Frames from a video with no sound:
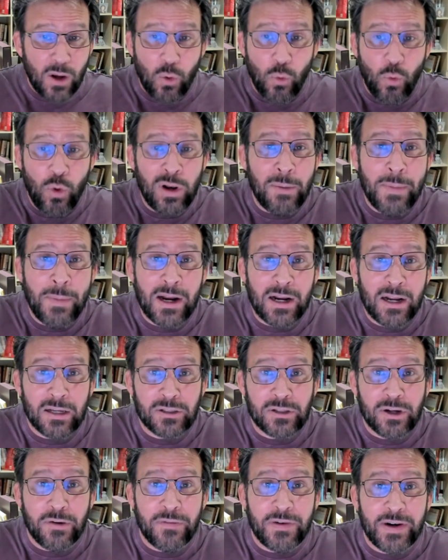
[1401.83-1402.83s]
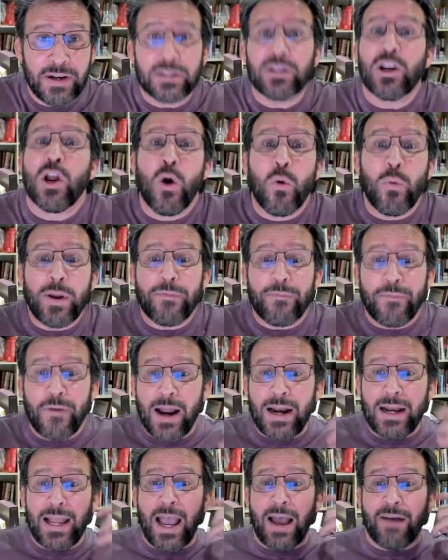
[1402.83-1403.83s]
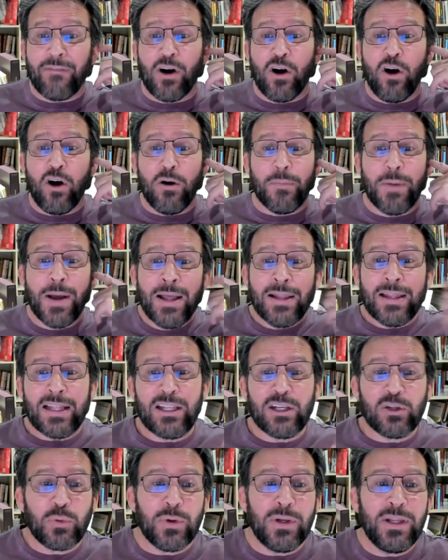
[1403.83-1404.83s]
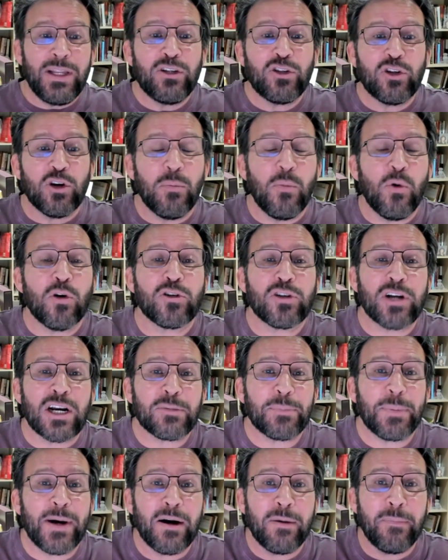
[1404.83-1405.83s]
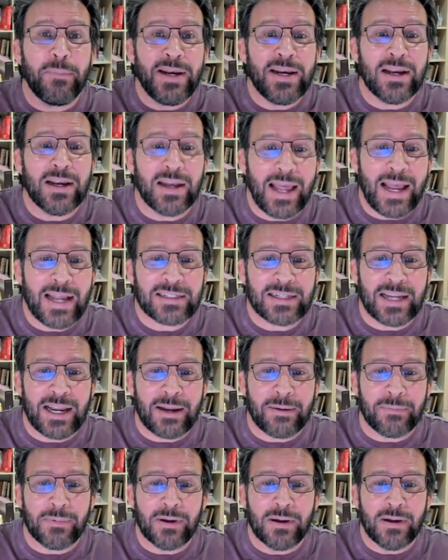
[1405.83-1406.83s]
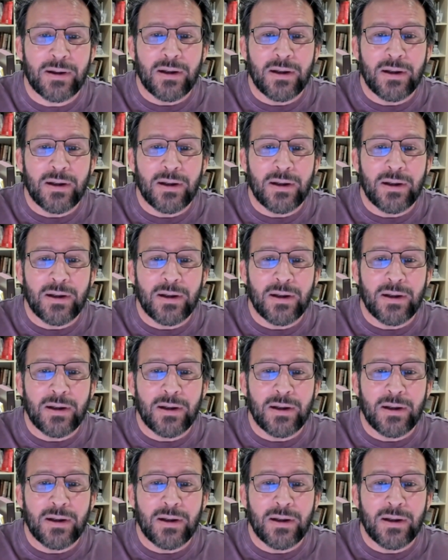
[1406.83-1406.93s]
Well, among conservatives, we finally have hope that this will lead to a more transparent media landscape,